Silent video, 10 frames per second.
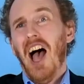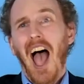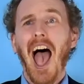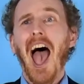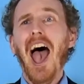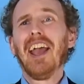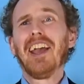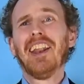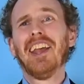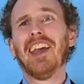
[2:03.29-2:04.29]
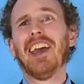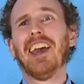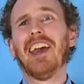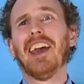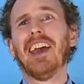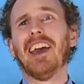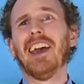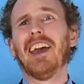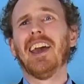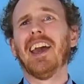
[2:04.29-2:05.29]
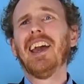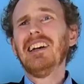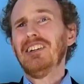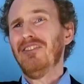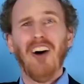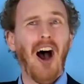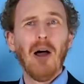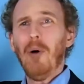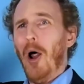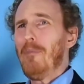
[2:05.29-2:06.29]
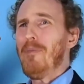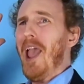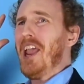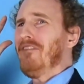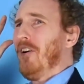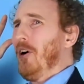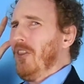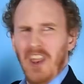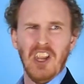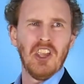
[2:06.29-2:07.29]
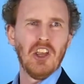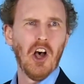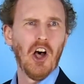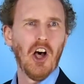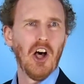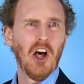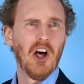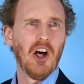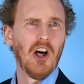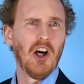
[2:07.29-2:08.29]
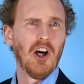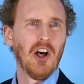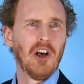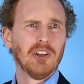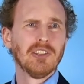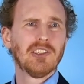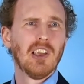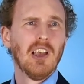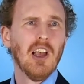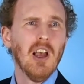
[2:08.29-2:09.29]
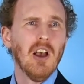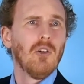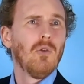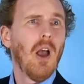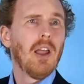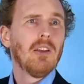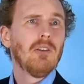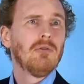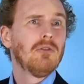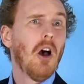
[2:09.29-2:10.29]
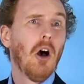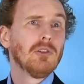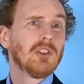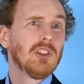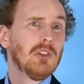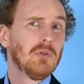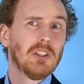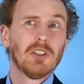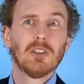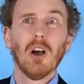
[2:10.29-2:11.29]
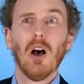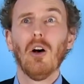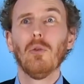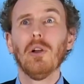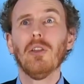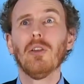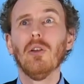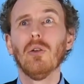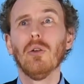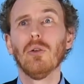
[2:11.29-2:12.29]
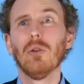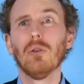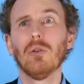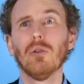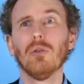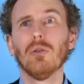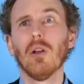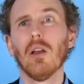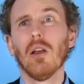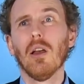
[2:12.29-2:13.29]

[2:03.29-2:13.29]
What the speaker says: Agony, far more painful than yours, when you know she would go with you,